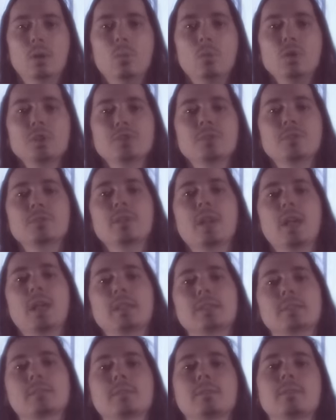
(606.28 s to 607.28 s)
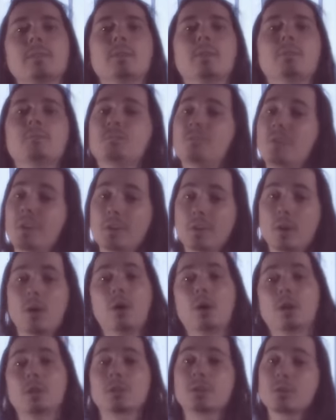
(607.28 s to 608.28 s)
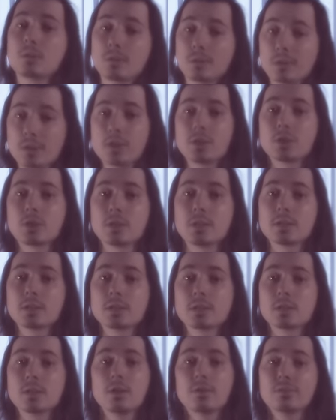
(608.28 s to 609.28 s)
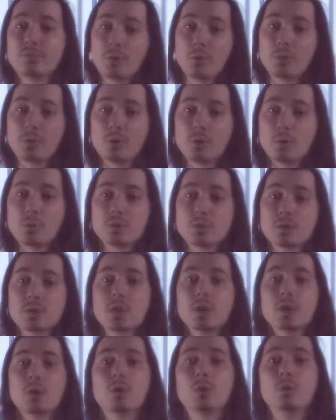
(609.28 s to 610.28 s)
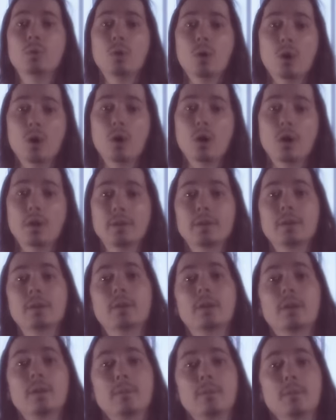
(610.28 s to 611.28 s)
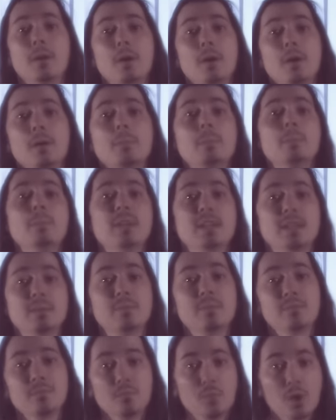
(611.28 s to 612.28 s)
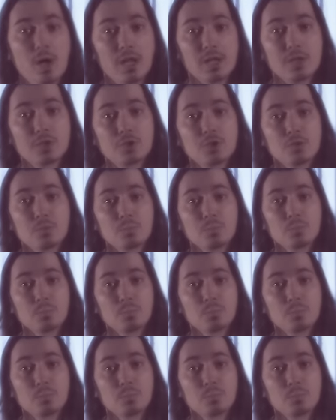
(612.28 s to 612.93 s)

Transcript: which creates very hard conditions for those who earn the minimum wage.